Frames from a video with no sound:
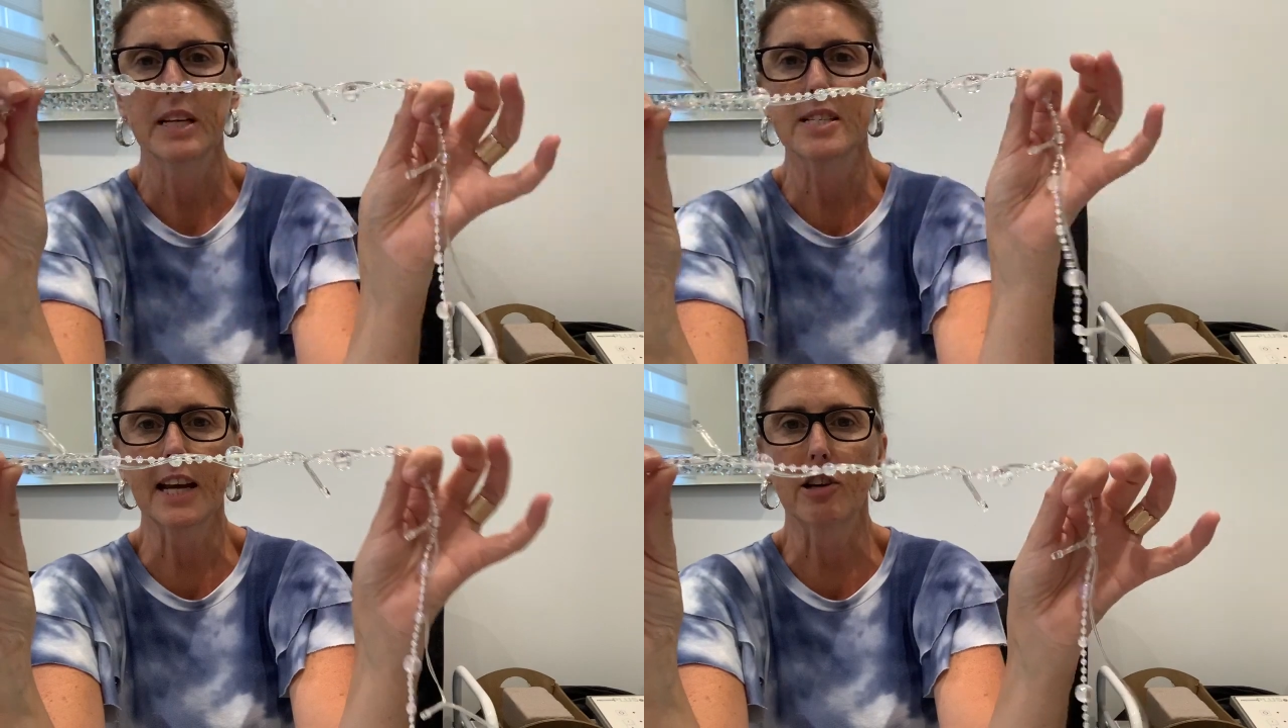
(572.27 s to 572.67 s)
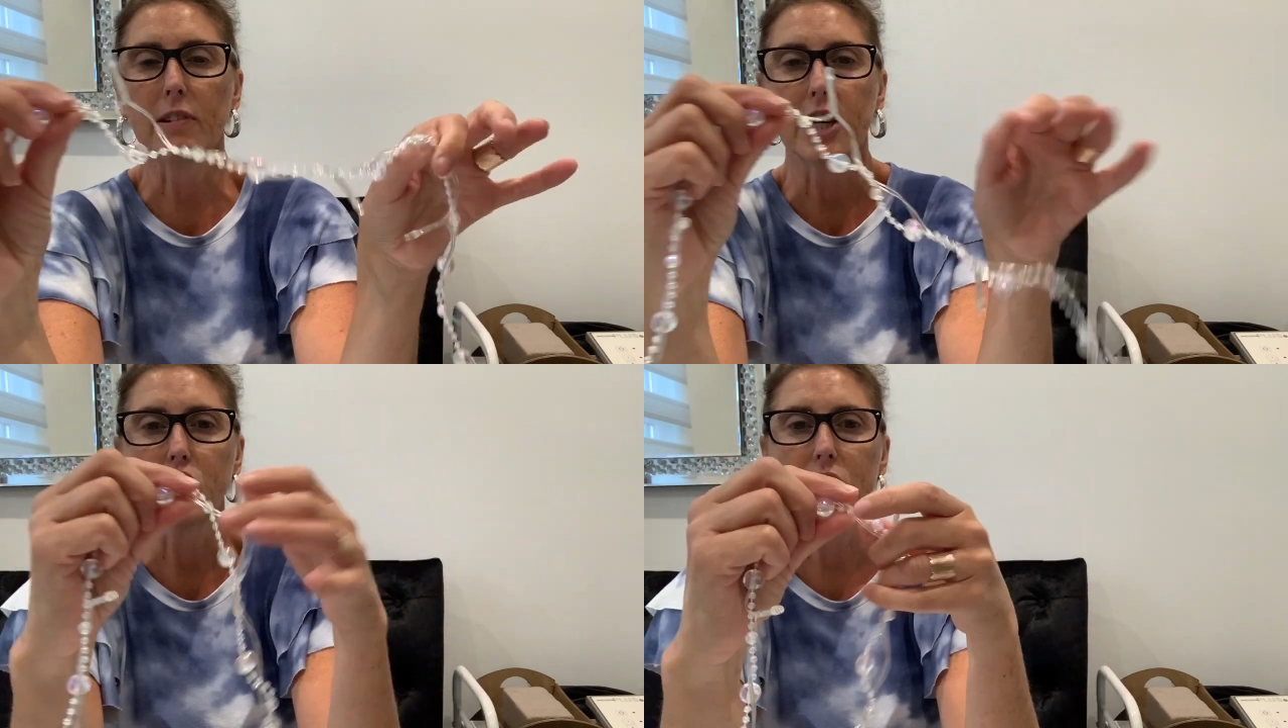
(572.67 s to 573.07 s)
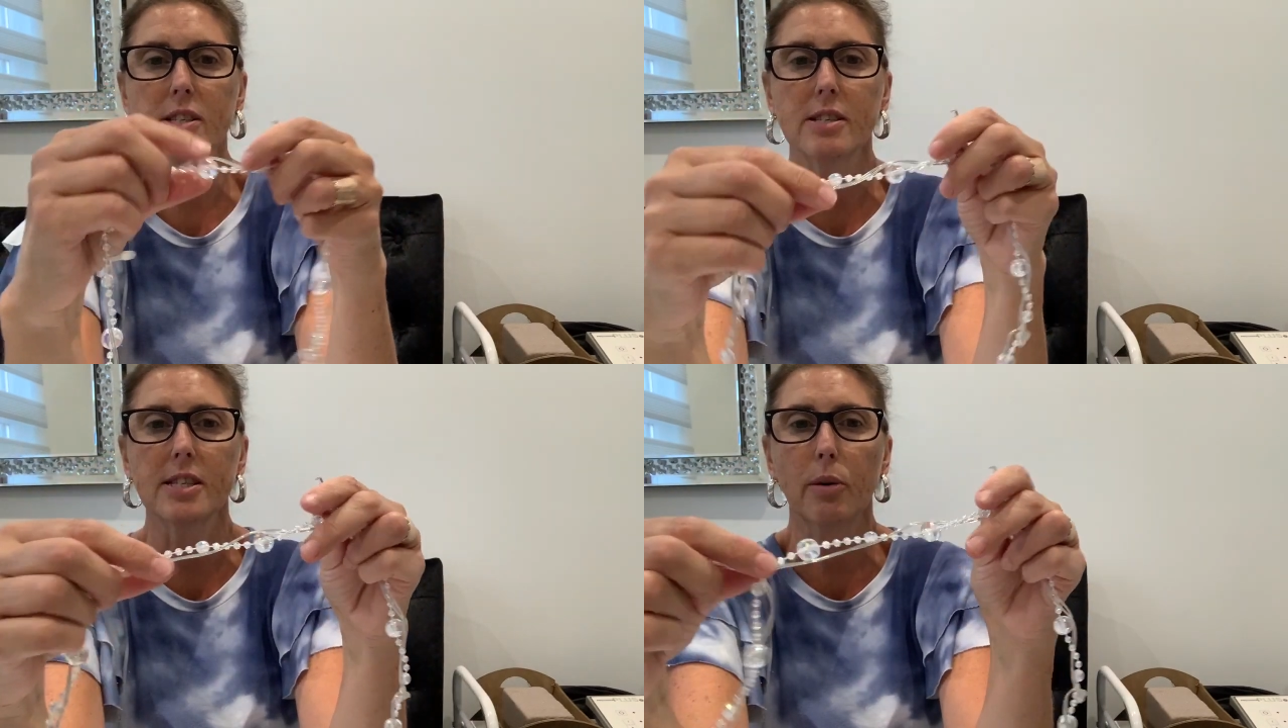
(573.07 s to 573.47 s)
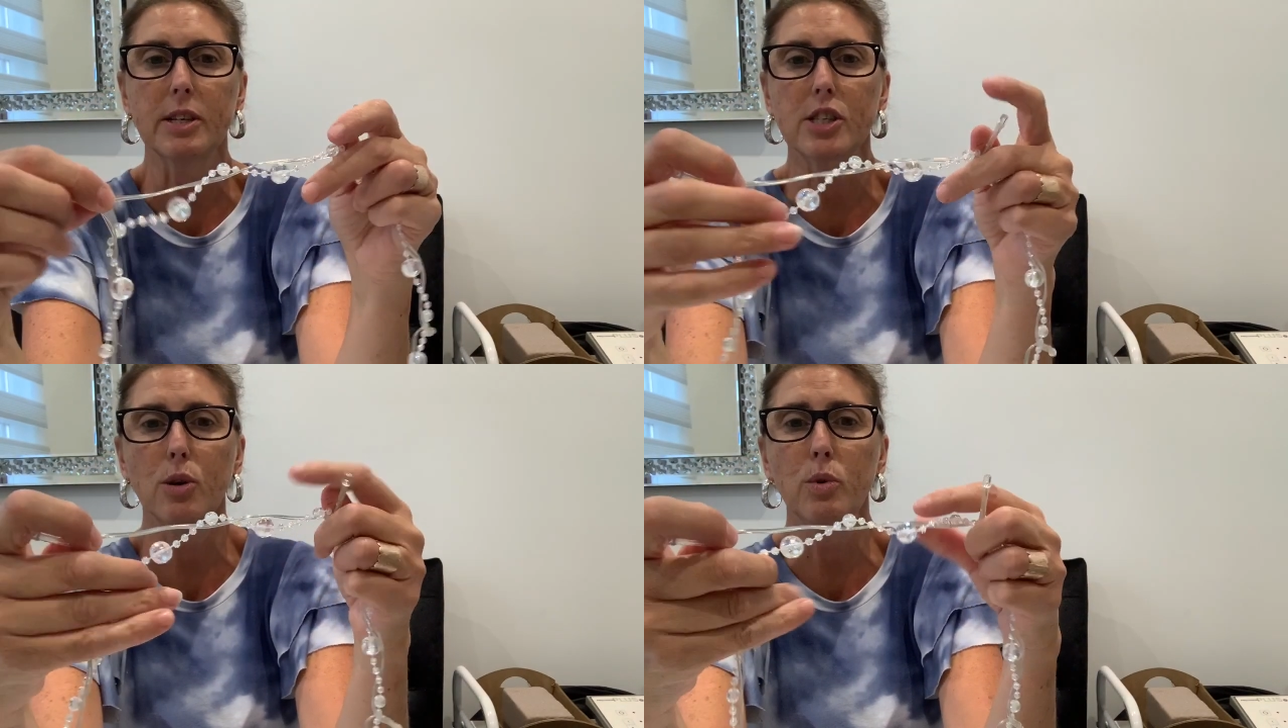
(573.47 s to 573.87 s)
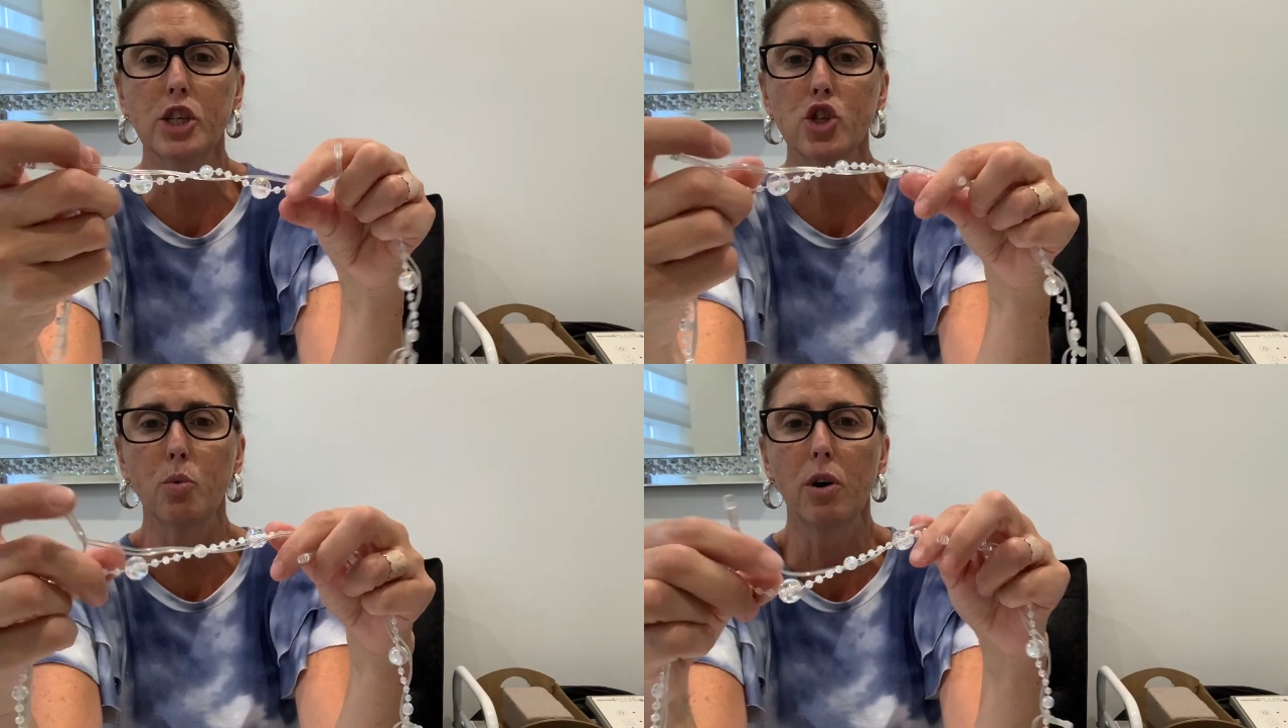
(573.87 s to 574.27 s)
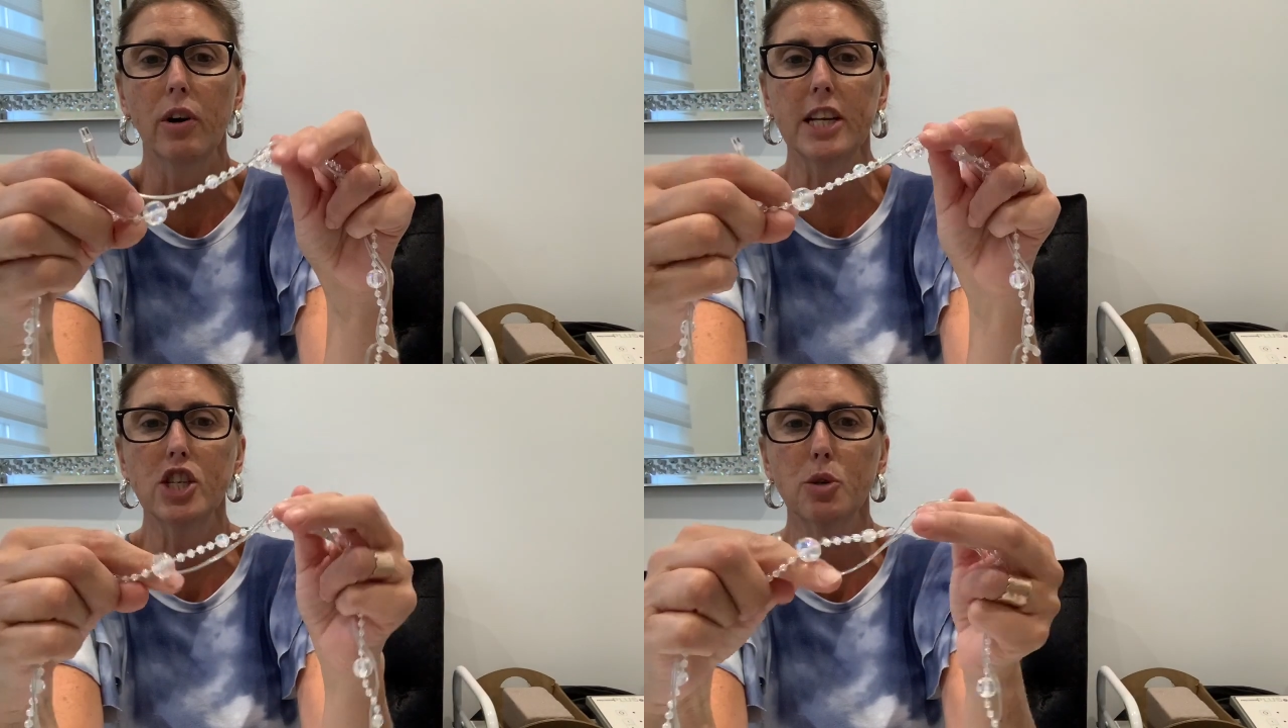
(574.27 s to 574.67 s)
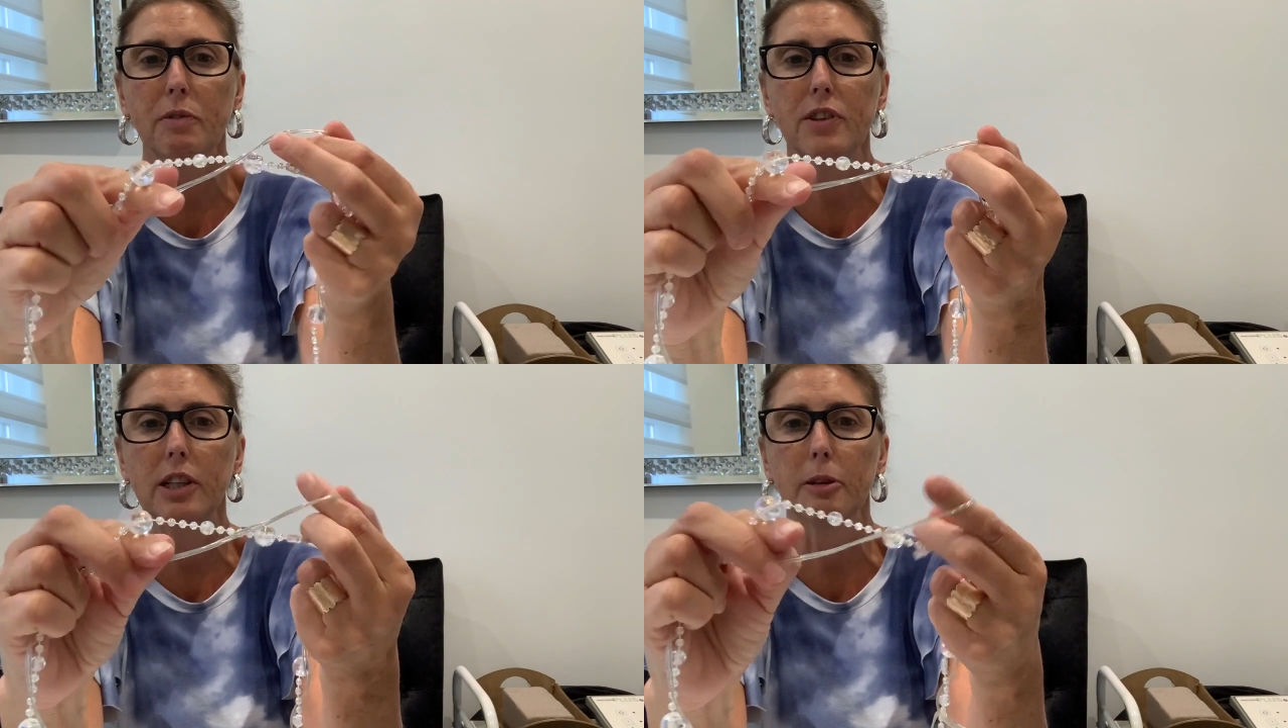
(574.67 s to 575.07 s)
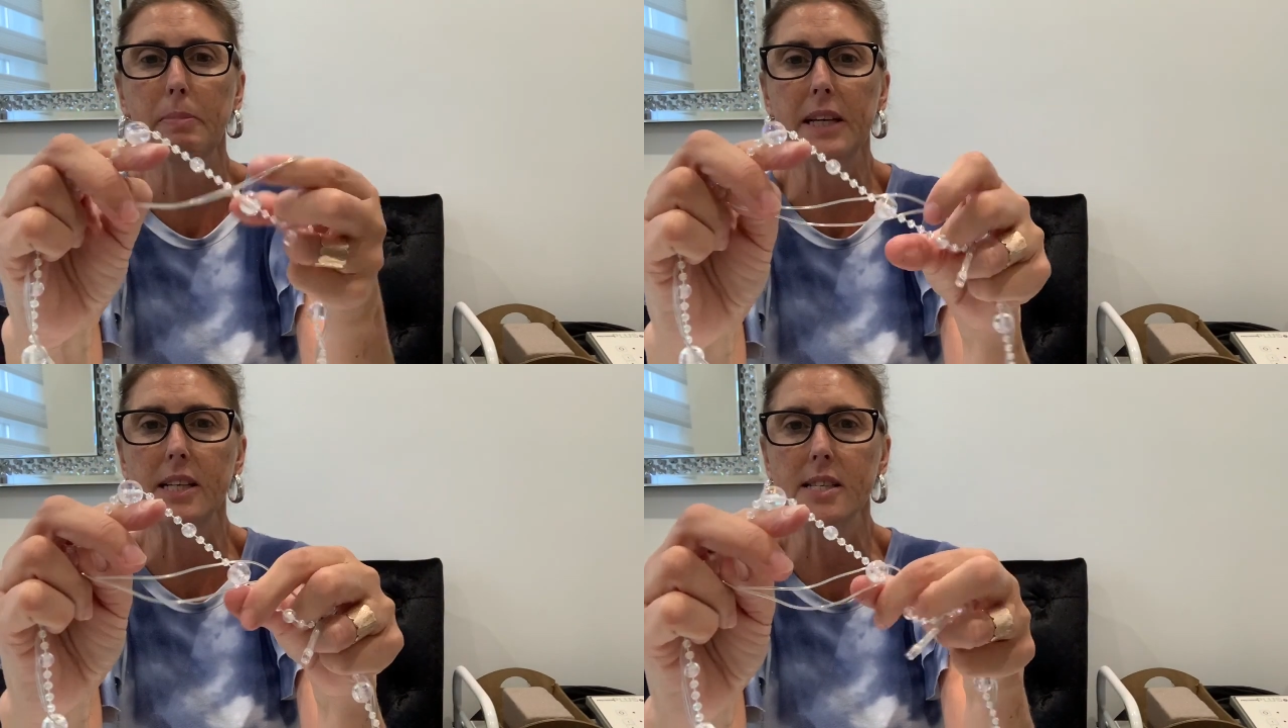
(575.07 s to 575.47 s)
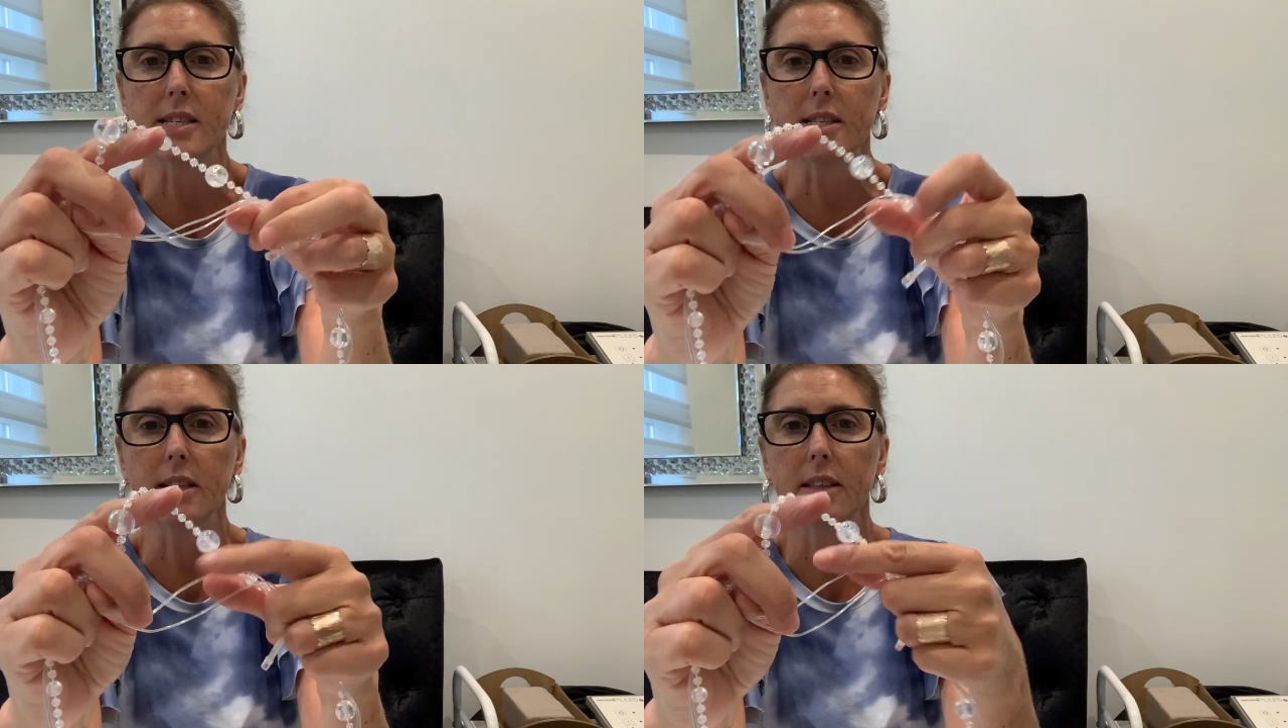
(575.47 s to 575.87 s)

decorations. So it's all entwined with the little beads.